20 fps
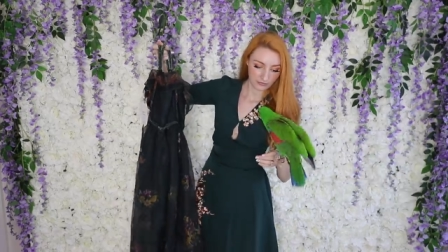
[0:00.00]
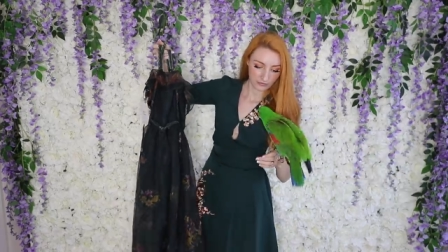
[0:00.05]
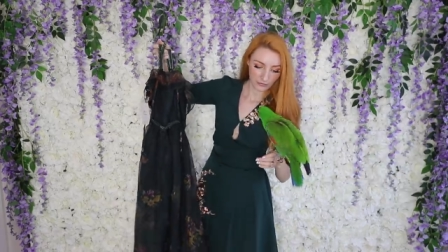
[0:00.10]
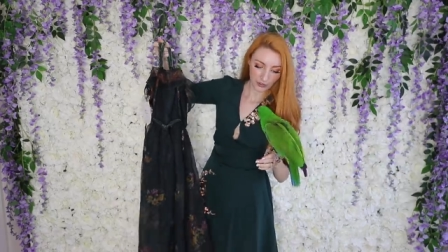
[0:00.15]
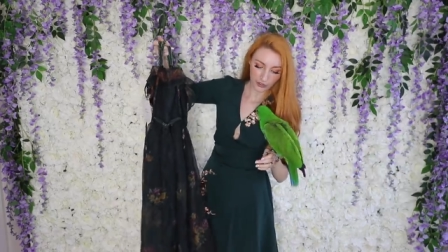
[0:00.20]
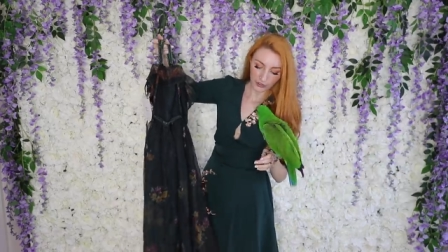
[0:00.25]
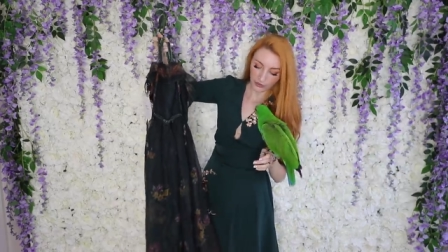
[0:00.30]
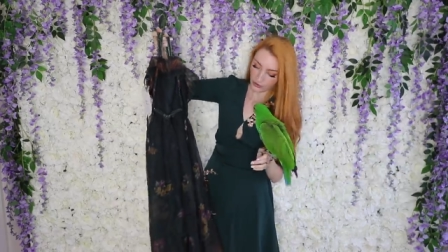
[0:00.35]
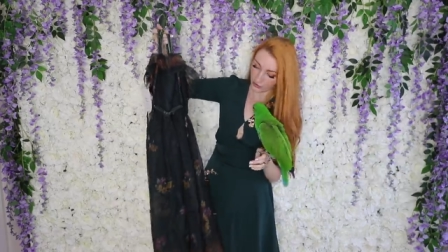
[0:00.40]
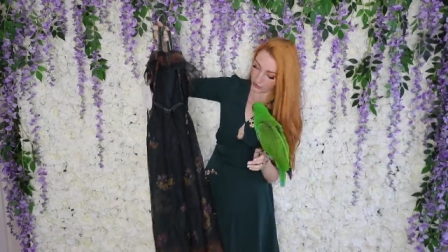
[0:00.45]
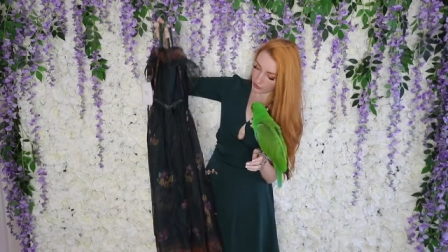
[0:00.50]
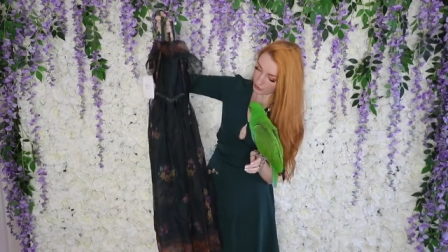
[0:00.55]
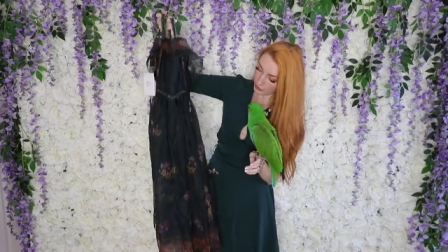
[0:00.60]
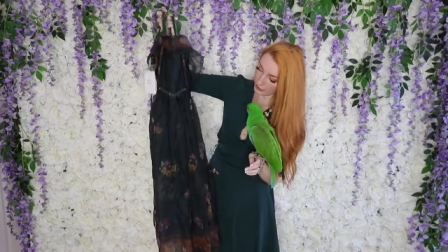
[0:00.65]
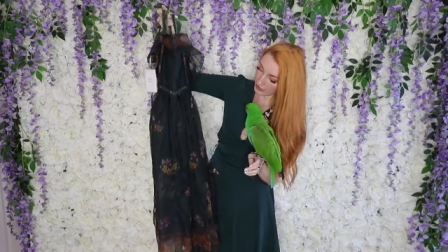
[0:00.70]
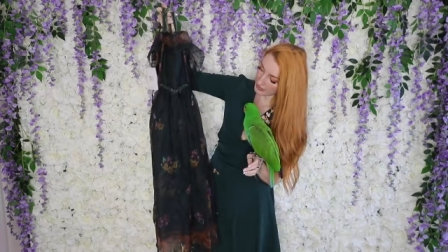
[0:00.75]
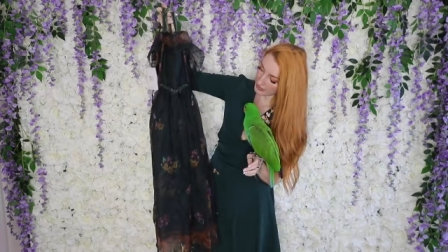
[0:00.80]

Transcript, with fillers: well, you, you